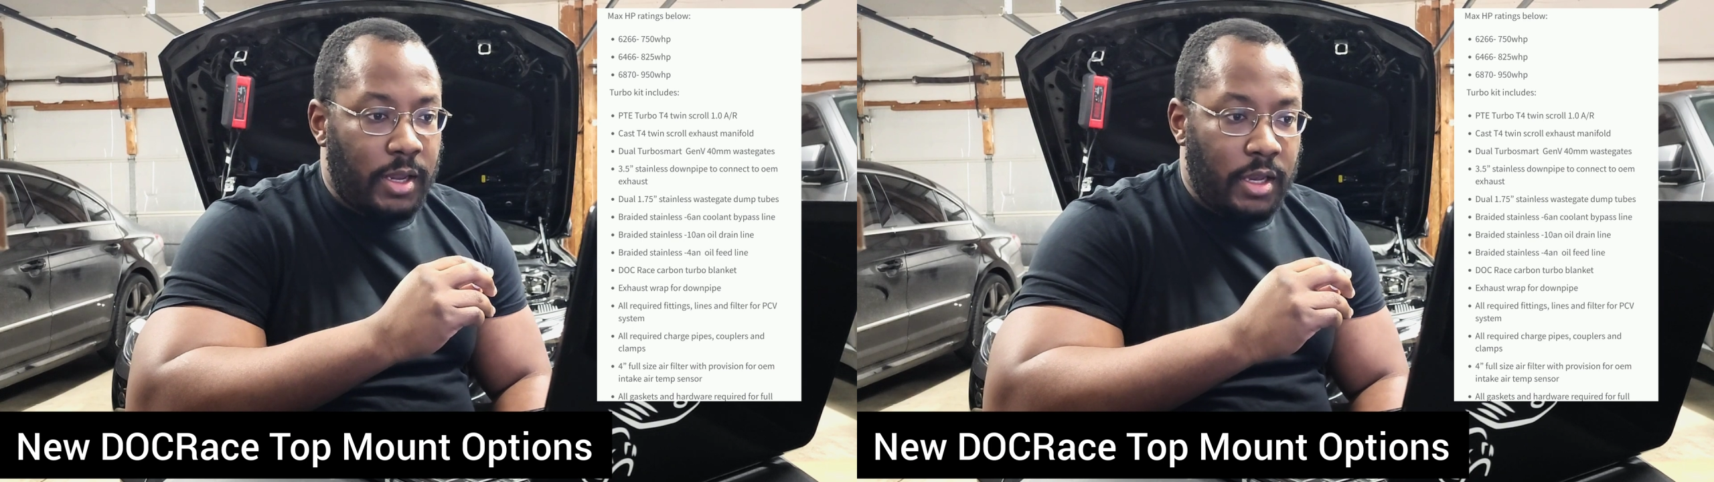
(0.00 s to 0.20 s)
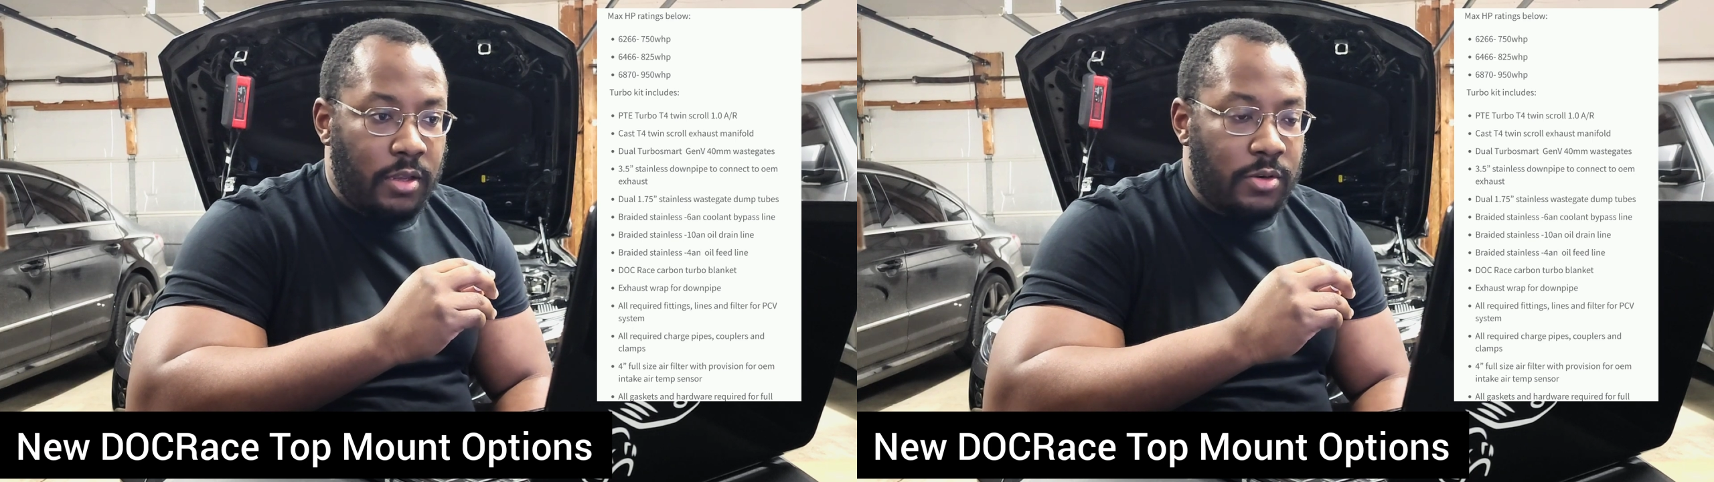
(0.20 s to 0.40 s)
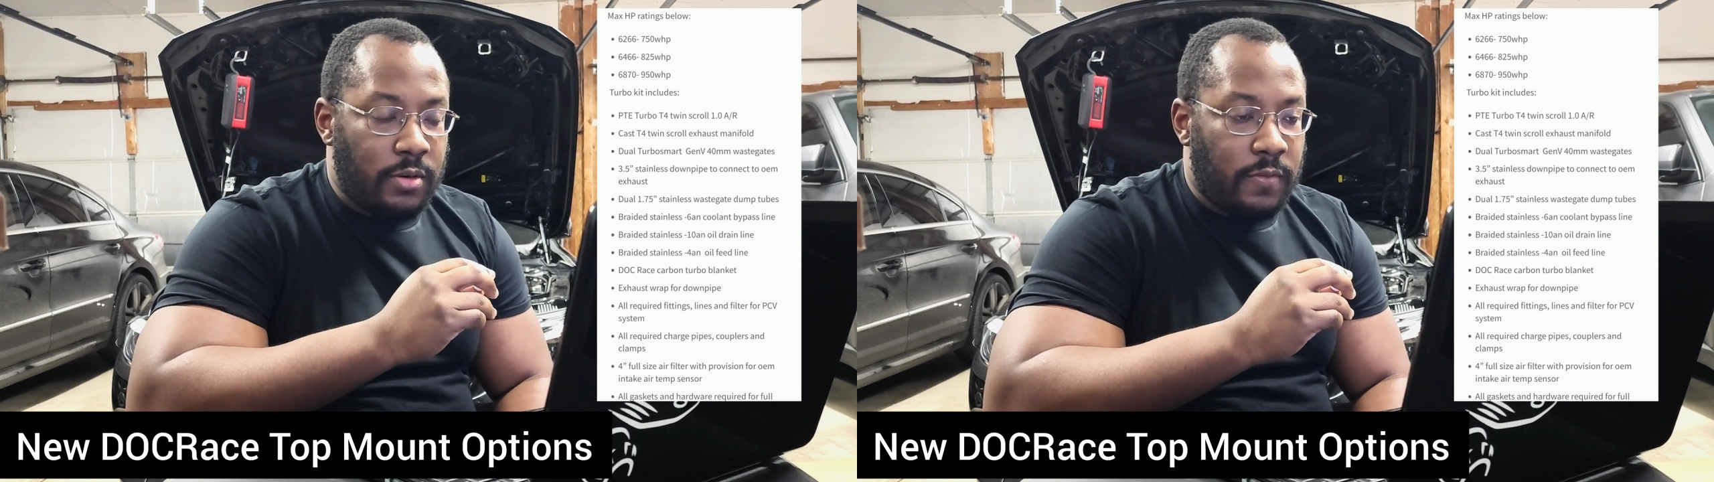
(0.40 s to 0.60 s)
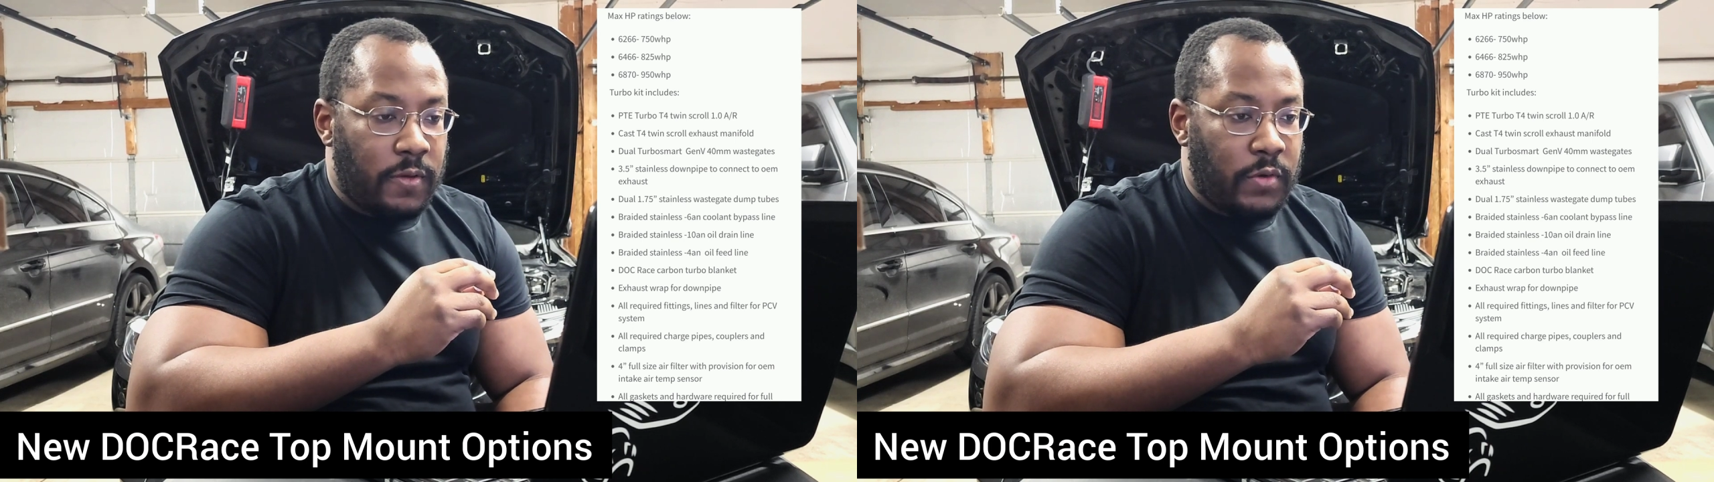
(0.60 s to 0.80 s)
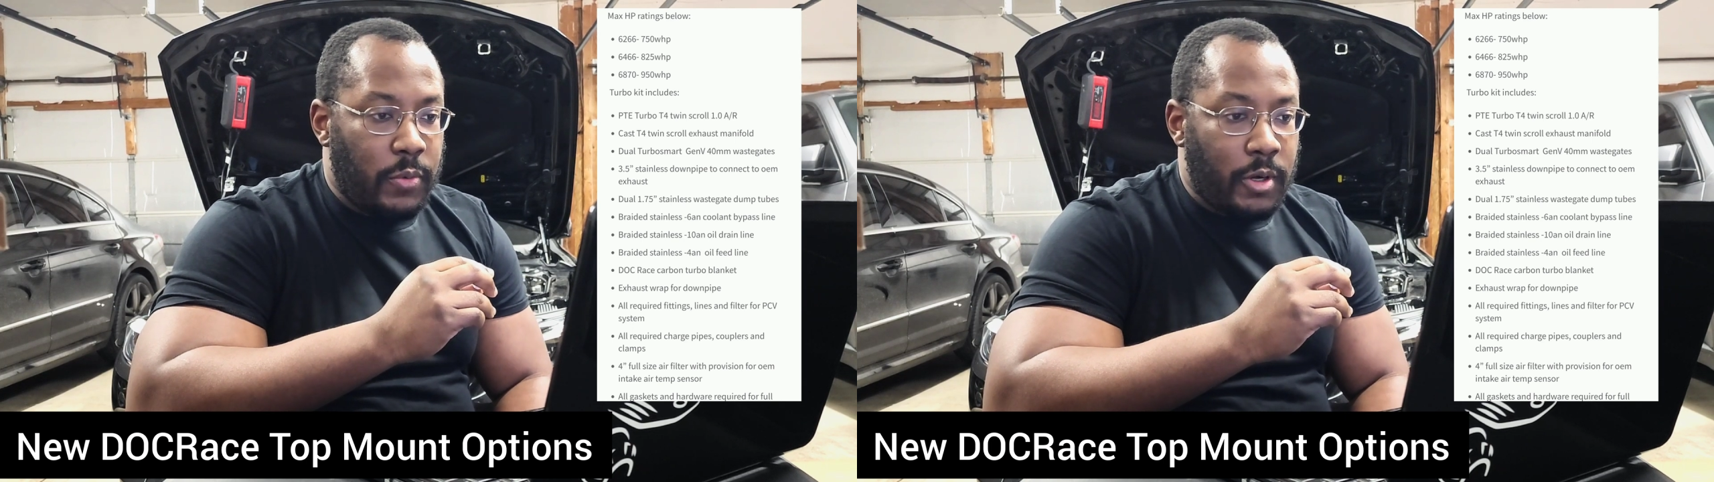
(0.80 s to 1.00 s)

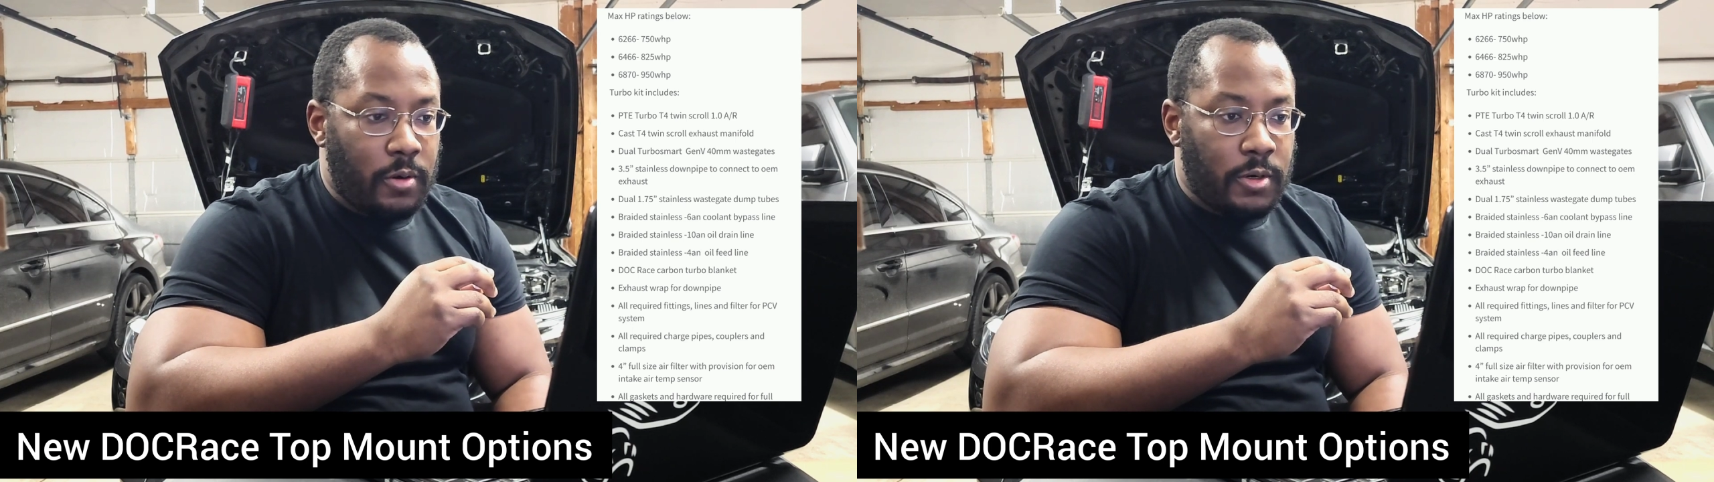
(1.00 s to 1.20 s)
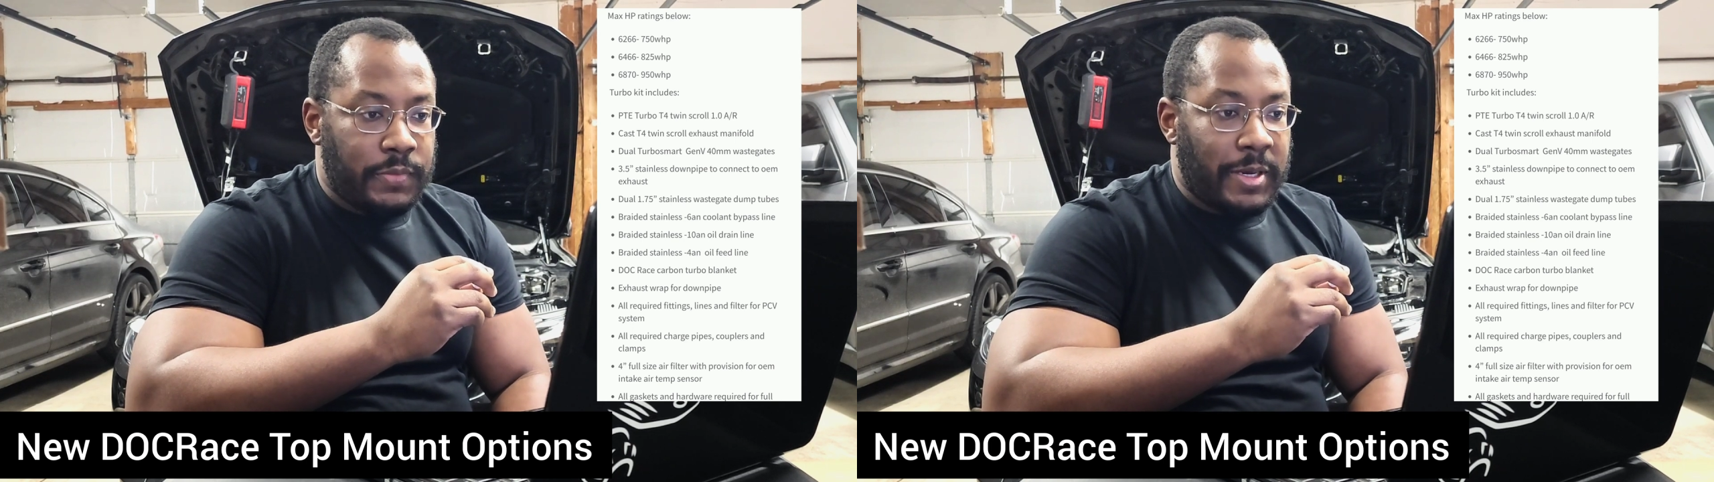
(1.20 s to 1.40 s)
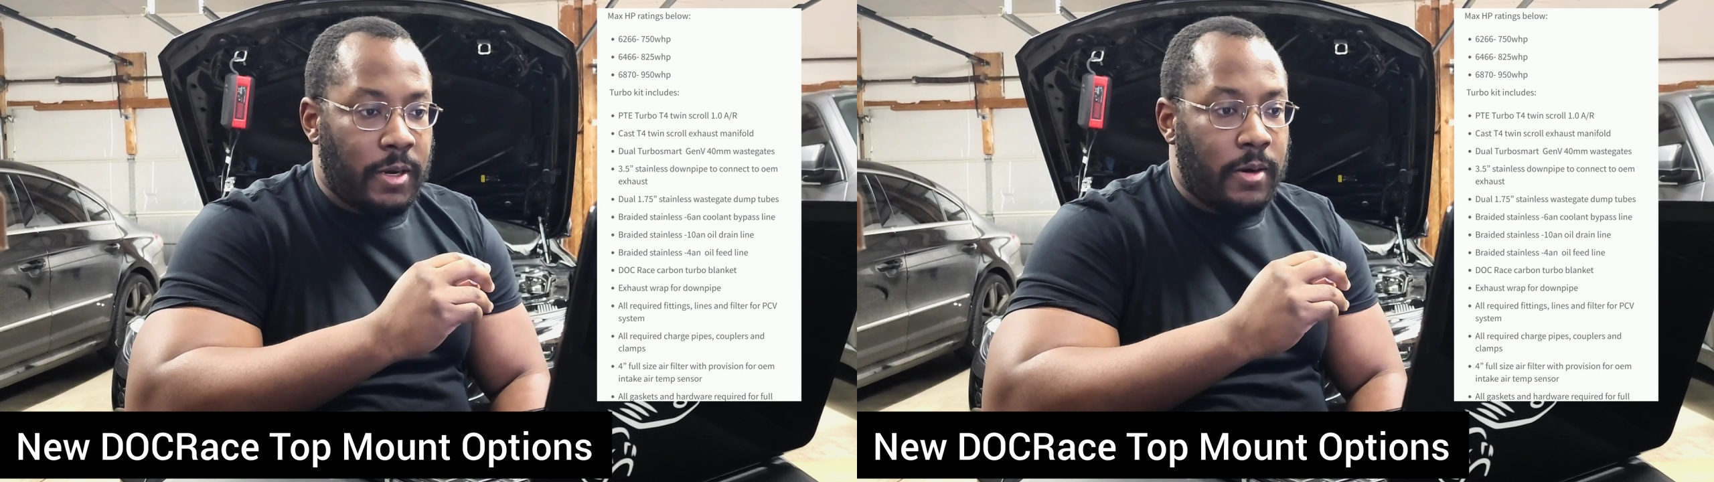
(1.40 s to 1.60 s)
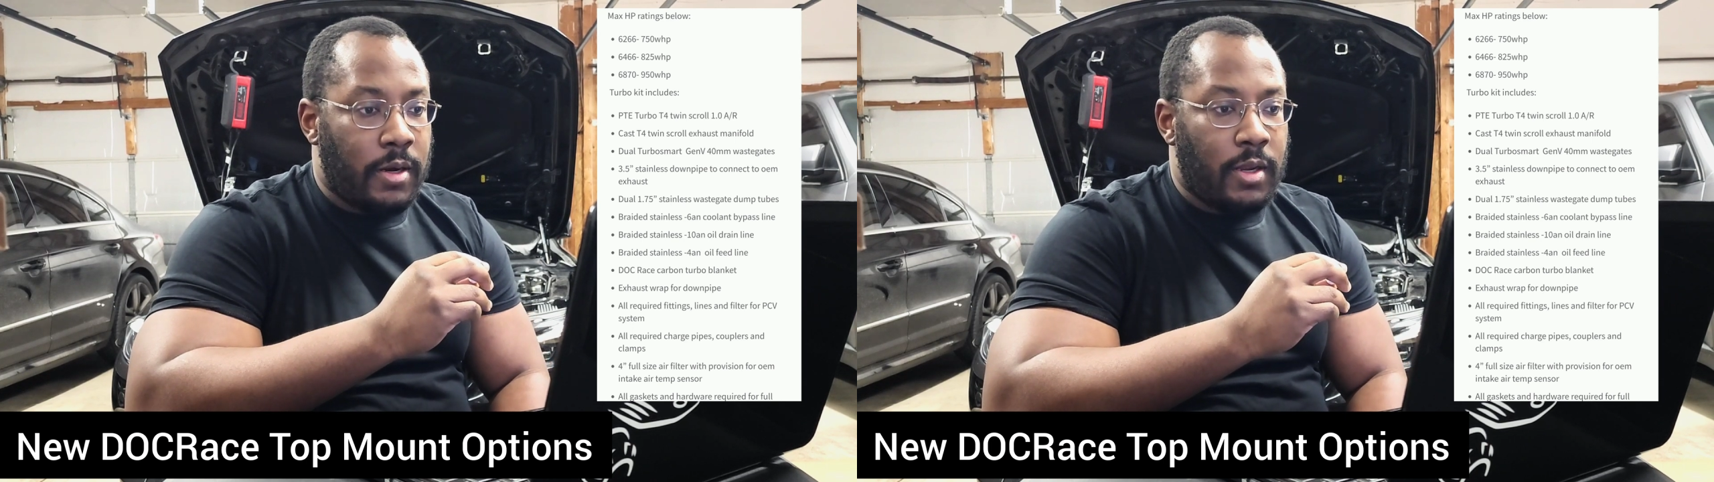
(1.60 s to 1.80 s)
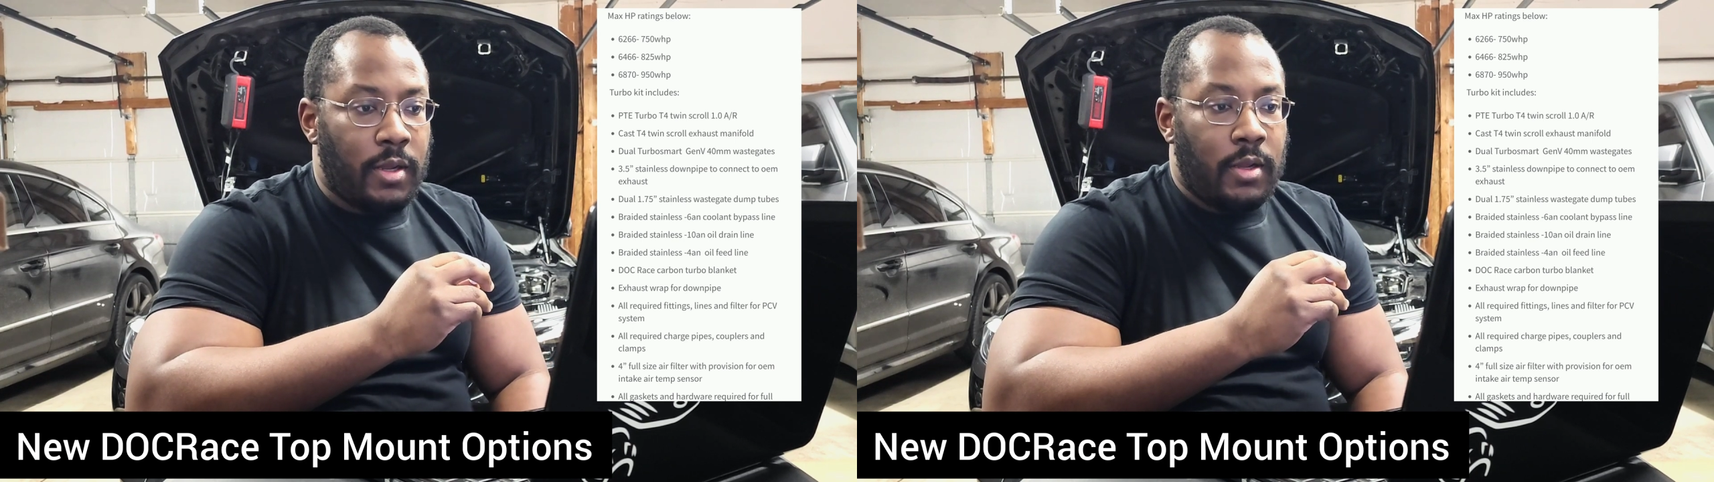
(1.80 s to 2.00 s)
950 wheel
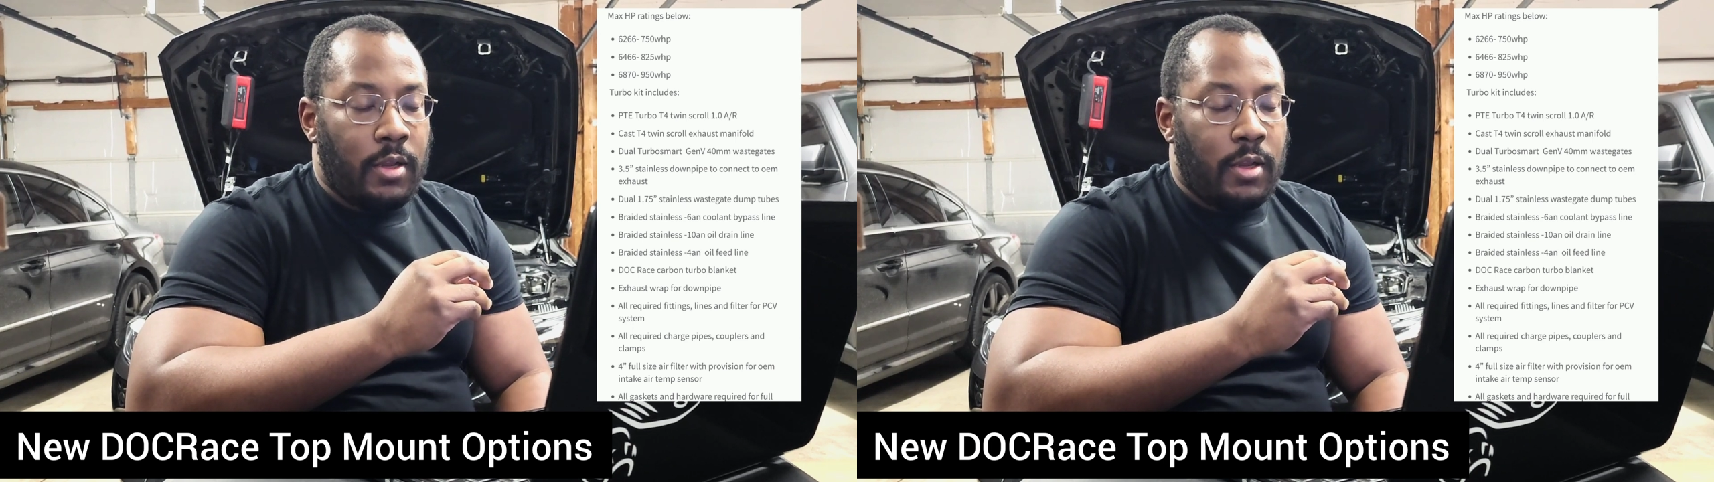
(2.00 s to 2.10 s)
horsepower.